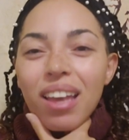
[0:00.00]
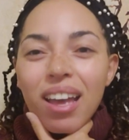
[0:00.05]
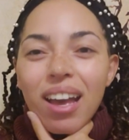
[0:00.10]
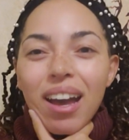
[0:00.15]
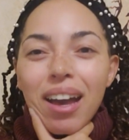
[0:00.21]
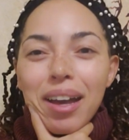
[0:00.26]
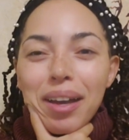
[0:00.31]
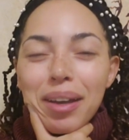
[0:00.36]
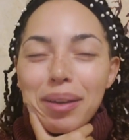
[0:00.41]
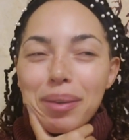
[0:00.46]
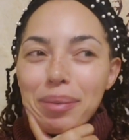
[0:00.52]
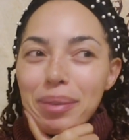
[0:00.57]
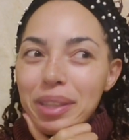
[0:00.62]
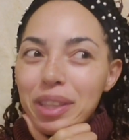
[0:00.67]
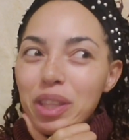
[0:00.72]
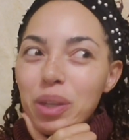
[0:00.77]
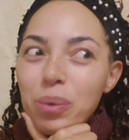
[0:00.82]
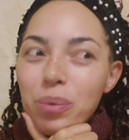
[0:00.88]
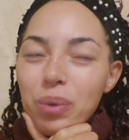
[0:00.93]

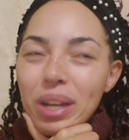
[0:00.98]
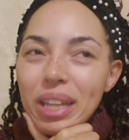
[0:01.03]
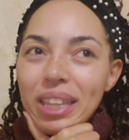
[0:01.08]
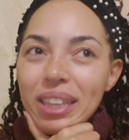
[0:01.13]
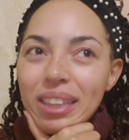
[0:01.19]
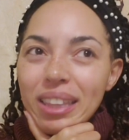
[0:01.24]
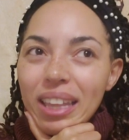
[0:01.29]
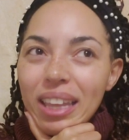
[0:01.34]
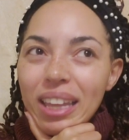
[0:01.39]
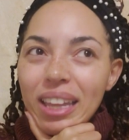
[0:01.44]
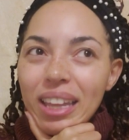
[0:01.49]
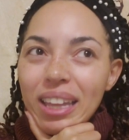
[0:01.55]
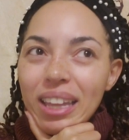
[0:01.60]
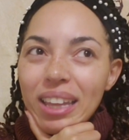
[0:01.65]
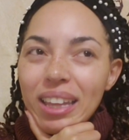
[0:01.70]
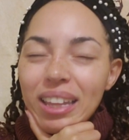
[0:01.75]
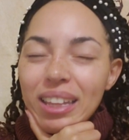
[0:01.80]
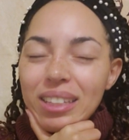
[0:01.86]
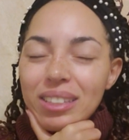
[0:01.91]
the one
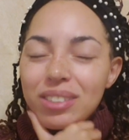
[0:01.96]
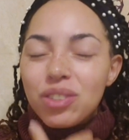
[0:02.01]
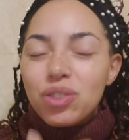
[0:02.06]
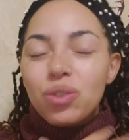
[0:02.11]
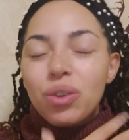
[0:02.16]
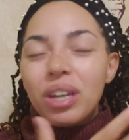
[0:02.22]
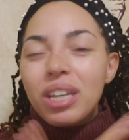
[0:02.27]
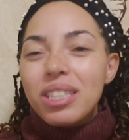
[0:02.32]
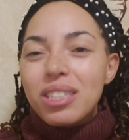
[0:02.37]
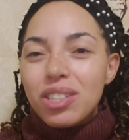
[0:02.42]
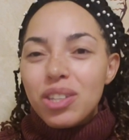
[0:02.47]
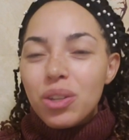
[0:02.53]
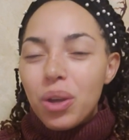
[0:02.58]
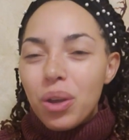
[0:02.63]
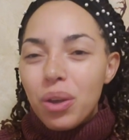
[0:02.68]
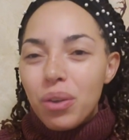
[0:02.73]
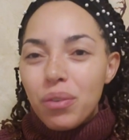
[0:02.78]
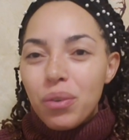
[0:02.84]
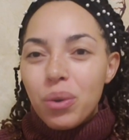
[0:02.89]
that strengths, you
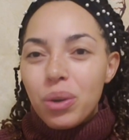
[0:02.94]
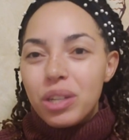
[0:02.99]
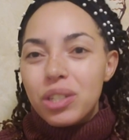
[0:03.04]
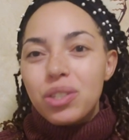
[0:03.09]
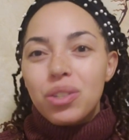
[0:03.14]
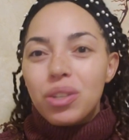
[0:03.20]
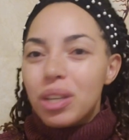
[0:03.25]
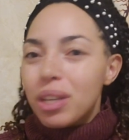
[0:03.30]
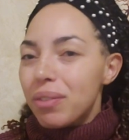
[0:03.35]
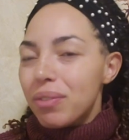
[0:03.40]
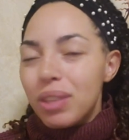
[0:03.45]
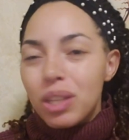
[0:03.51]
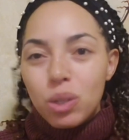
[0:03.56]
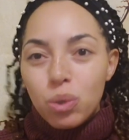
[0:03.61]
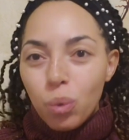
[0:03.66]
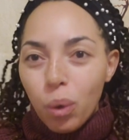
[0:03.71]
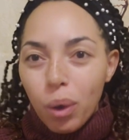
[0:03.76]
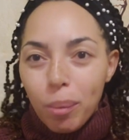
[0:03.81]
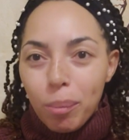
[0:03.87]
know, of course you give the
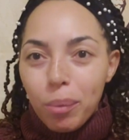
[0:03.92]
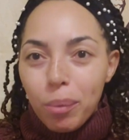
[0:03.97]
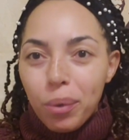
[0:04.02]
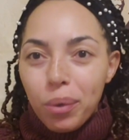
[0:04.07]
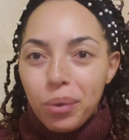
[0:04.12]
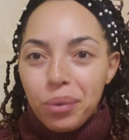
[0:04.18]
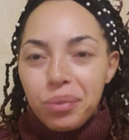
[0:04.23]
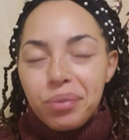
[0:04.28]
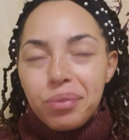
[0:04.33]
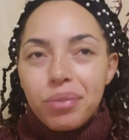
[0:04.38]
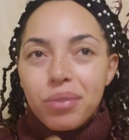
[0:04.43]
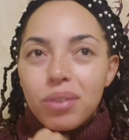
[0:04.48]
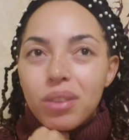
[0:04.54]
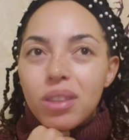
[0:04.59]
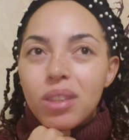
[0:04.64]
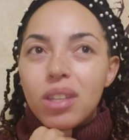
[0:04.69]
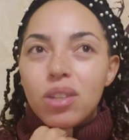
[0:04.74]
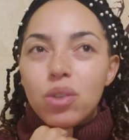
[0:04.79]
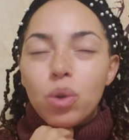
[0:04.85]
normal
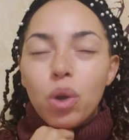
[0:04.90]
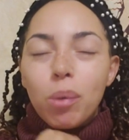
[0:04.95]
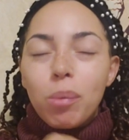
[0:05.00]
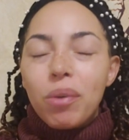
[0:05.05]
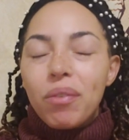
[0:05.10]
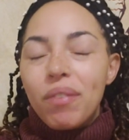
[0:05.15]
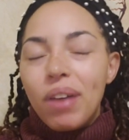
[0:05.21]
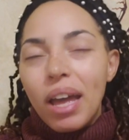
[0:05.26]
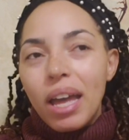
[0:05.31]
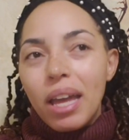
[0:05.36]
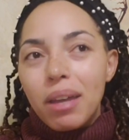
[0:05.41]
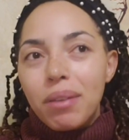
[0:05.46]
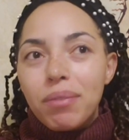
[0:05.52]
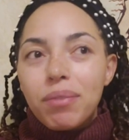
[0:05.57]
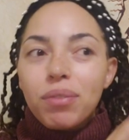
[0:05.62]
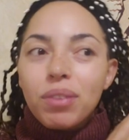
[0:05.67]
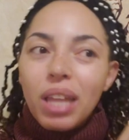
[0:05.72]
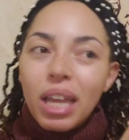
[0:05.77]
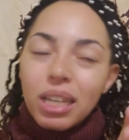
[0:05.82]
vibe,
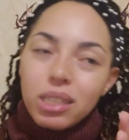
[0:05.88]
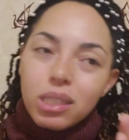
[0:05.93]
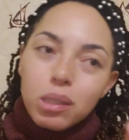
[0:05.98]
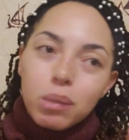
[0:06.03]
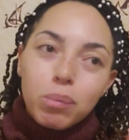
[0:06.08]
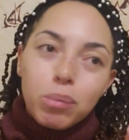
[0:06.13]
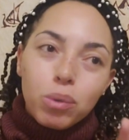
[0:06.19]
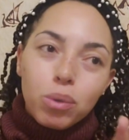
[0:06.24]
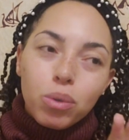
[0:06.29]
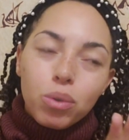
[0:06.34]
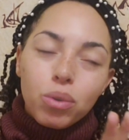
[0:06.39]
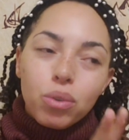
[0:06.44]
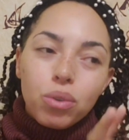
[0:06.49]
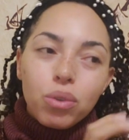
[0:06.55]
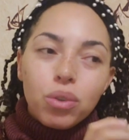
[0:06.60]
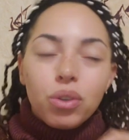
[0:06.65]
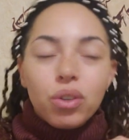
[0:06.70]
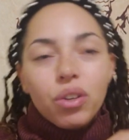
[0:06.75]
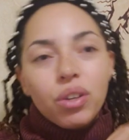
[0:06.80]

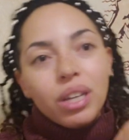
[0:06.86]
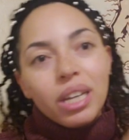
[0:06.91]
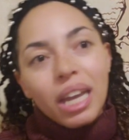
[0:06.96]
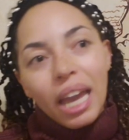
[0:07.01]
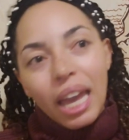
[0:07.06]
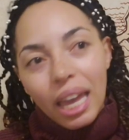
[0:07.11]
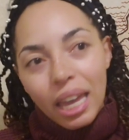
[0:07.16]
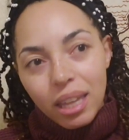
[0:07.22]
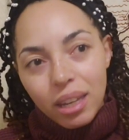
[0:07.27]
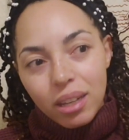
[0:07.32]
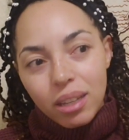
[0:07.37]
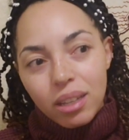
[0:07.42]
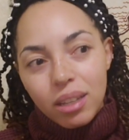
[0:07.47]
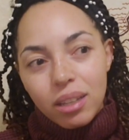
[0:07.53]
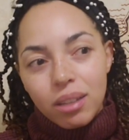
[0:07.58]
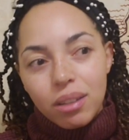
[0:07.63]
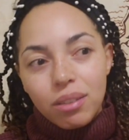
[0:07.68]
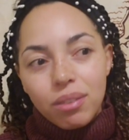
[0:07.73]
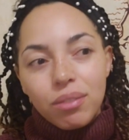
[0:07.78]
flexible,
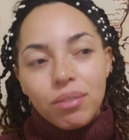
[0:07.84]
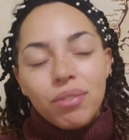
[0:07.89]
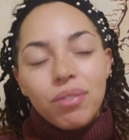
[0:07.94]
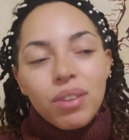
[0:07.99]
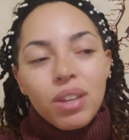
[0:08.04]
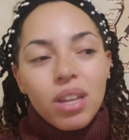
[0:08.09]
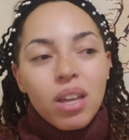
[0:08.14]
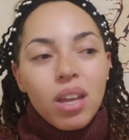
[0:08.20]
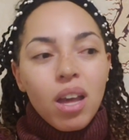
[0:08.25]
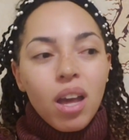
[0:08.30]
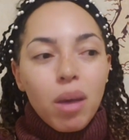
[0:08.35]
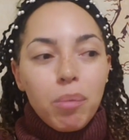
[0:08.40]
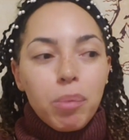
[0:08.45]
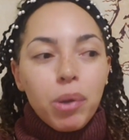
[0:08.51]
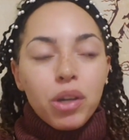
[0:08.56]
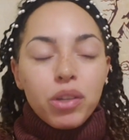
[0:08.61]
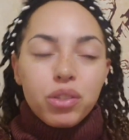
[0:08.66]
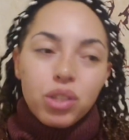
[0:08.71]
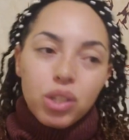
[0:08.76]
creative,
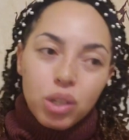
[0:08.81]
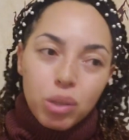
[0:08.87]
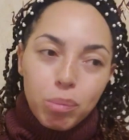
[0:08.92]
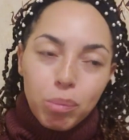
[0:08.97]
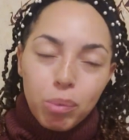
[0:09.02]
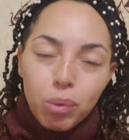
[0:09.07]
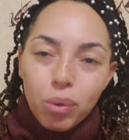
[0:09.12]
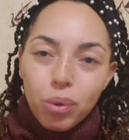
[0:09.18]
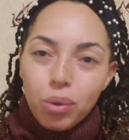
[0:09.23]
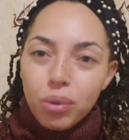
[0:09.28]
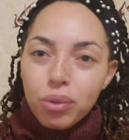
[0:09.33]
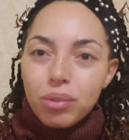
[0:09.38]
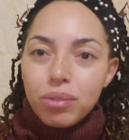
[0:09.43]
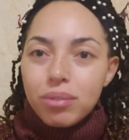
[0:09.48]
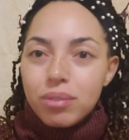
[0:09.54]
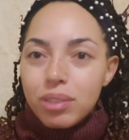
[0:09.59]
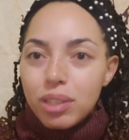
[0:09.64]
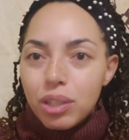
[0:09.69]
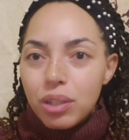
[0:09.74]

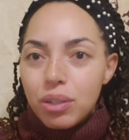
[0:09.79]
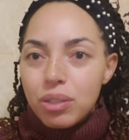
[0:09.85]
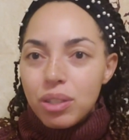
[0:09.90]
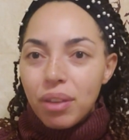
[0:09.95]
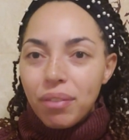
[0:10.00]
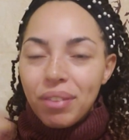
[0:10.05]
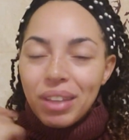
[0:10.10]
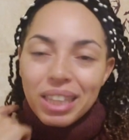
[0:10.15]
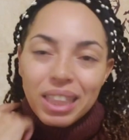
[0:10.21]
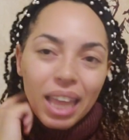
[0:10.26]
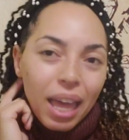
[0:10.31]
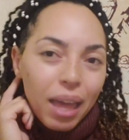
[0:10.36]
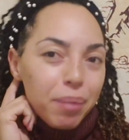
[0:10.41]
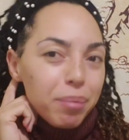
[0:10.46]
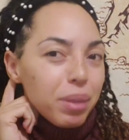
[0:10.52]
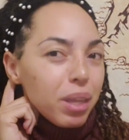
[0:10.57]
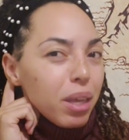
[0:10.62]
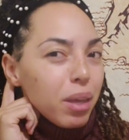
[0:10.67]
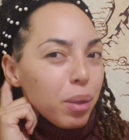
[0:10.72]
personable, you know, stuff like
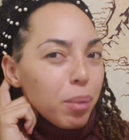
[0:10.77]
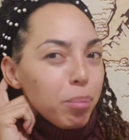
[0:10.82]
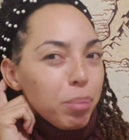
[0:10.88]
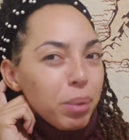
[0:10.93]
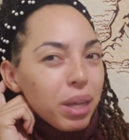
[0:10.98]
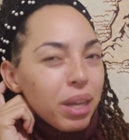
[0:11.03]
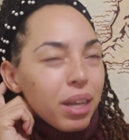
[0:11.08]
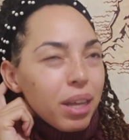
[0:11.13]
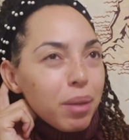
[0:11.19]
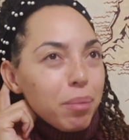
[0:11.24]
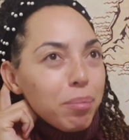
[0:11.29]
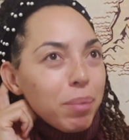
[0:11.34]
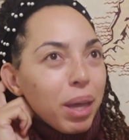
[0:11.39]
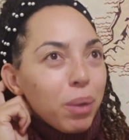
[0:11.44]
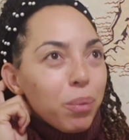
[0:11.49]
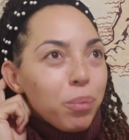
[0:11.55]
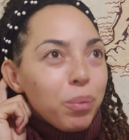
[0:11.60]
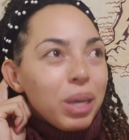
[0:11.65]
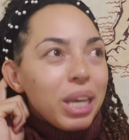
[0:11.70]
that. But my
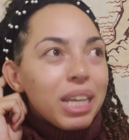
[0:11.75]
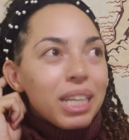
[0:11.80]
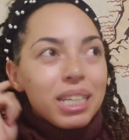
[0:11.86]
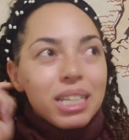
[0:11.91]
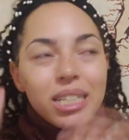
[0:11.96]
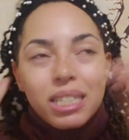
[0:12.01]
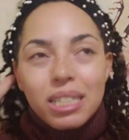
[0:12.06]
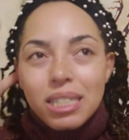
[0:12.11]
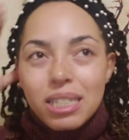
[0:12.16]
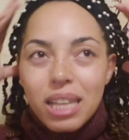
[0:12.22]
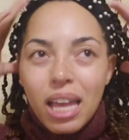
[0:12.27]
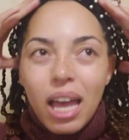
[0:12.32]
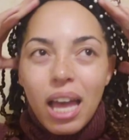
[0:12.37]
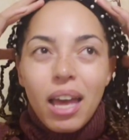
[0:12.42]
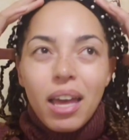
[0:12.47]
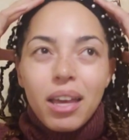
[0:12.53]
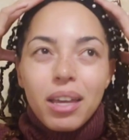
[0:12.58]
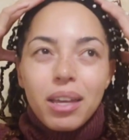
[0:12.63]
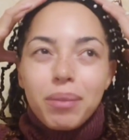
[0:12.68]
weakness,
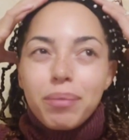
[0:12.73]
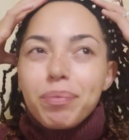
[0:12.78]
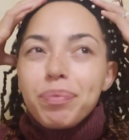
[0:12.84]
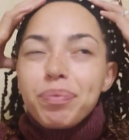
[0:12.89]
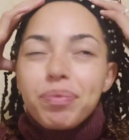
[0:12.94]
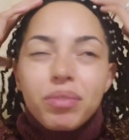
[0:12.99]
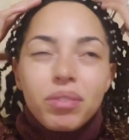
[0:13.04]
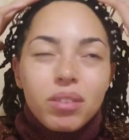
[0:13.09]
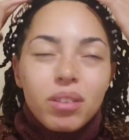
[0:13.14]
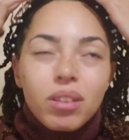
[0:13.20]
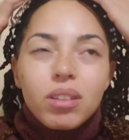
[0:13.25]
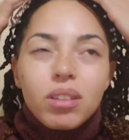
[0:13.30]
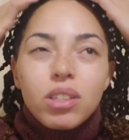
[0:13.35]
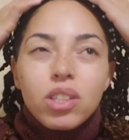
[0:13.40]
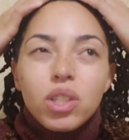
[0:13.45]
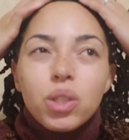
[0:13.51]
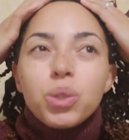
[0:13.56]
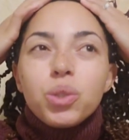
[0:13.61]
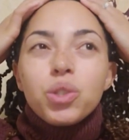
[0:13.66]
I
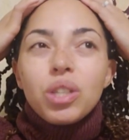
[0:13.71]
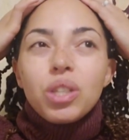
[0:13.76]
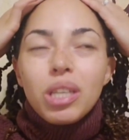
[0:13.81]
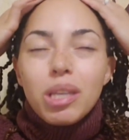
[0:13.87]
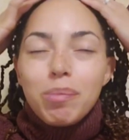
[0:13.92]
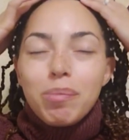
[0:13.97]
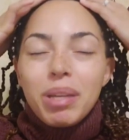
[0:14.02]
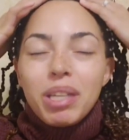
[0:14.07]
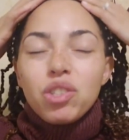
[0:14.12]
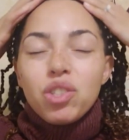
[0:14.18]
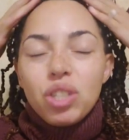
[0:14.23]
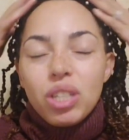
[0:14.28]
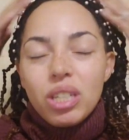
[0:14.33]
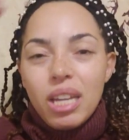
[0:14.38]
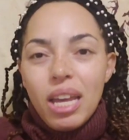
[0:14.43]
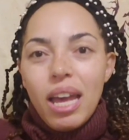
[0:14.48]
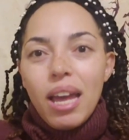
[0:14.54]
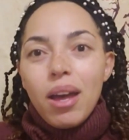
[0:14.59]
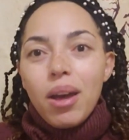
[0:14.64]
usually mention
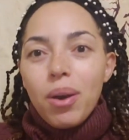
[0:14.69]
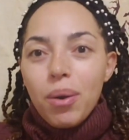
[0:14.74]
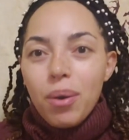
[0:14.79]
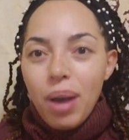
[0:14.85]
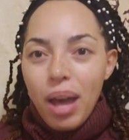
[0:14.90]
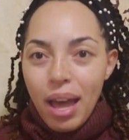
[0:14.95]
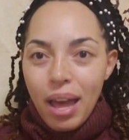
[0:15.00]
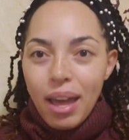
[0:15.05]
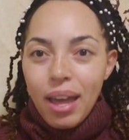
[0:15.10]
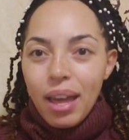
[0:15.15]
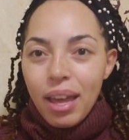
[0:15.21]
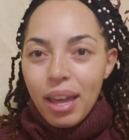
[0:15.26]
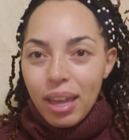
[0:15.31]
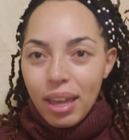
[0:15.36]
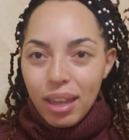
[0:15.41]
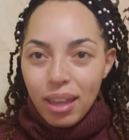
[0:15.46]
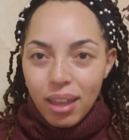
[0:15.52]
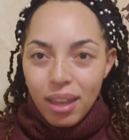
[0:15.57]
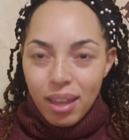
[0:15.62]
how
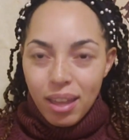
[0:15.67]
I